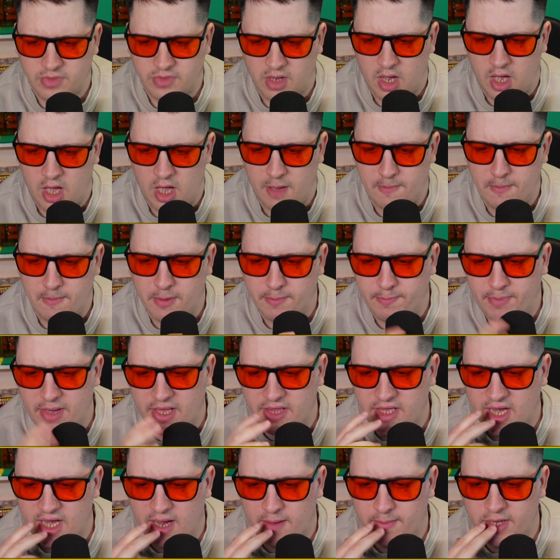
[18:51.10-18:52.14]

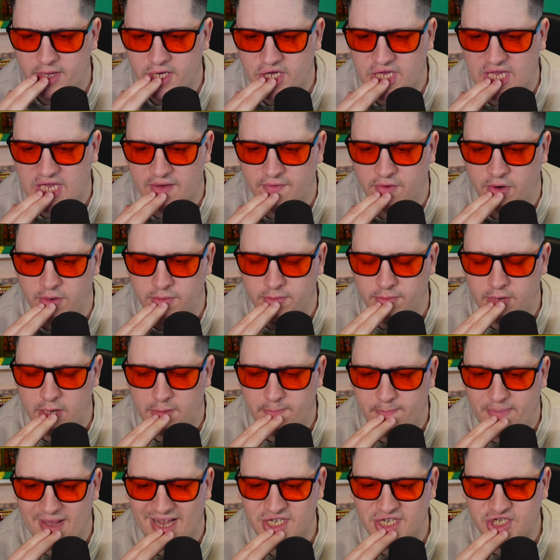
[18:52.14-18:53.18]
Binyam
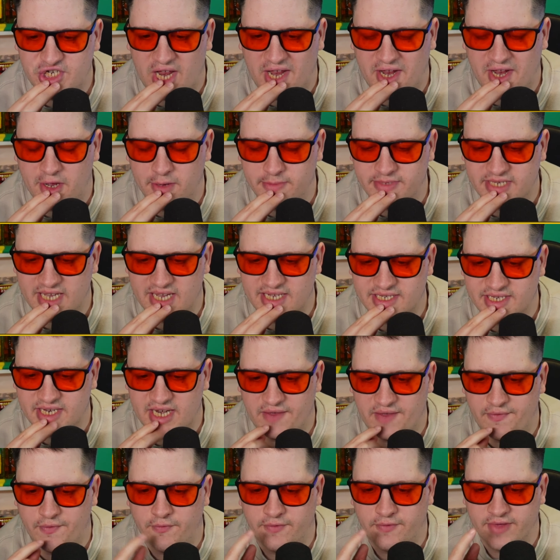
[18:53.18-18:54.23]
Giram, Ben Jacobs isn't
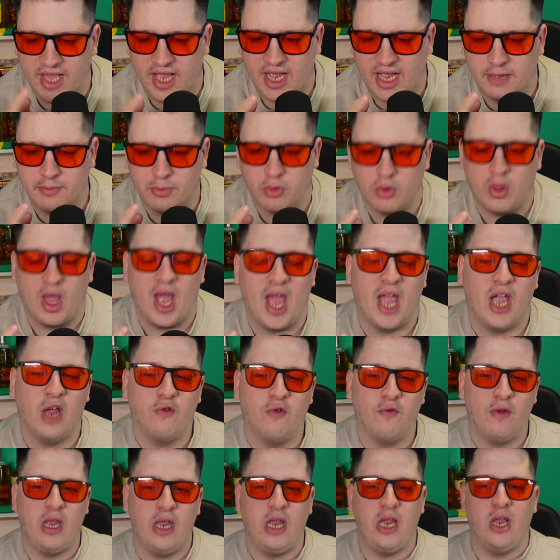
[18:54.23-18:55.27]
even reliable. I
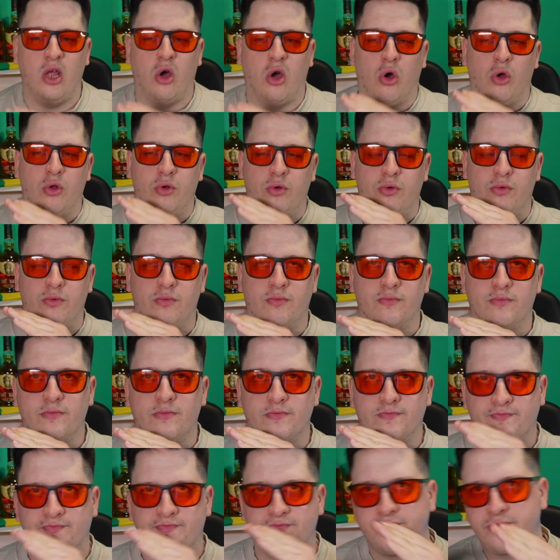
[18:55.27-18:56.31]
agree on,
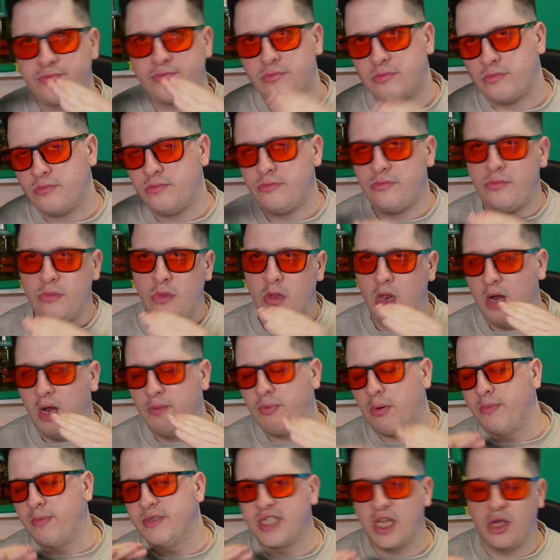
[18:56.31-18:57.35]
I'd
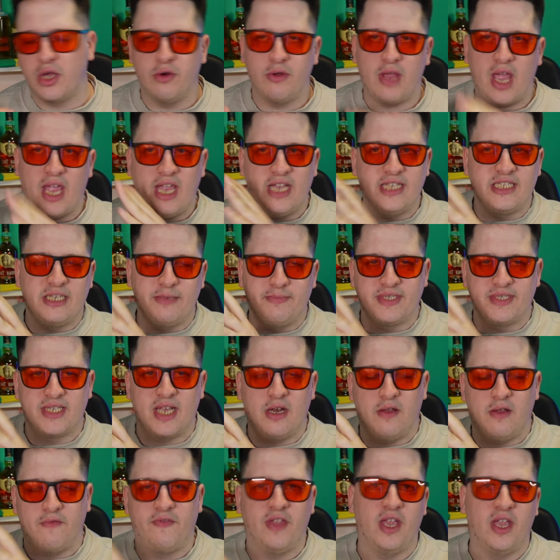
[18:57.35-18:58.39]
probably say on
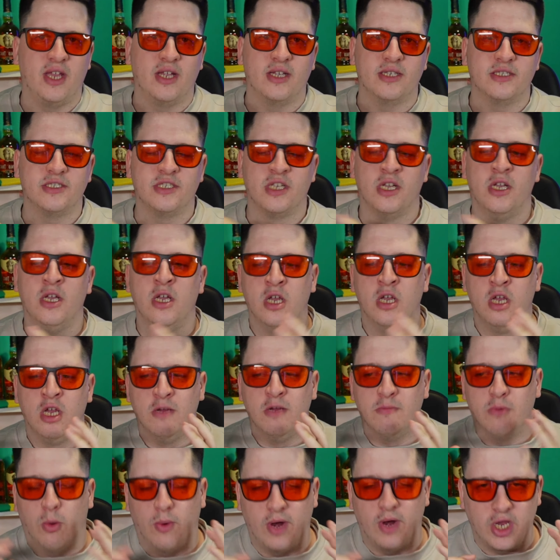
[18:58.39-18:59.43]
80% of things.
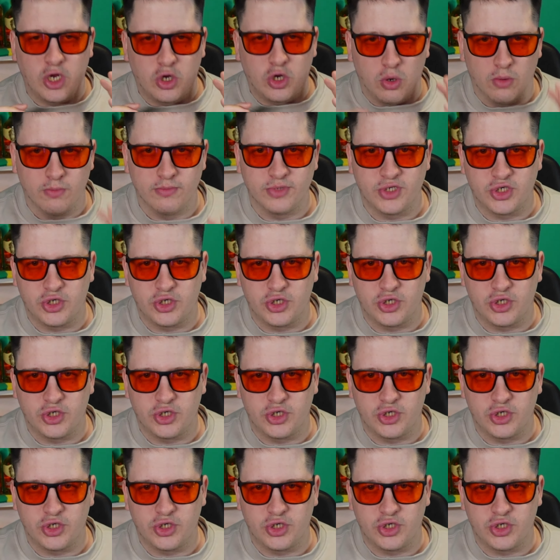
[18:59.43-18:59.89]
But when it comes